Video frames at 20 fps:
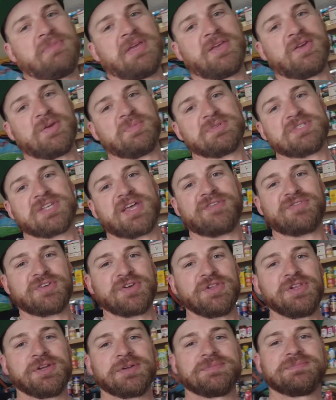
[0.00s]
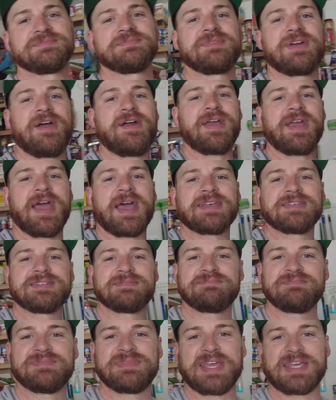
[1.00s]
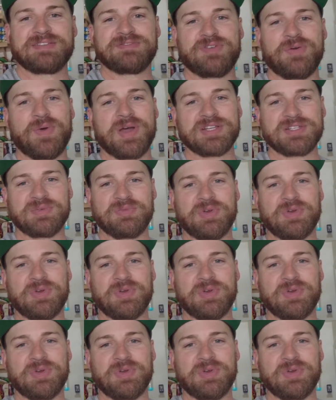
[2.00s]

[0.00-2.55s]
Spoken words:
pick you up a soft cooler. All right, guys, thanks for watching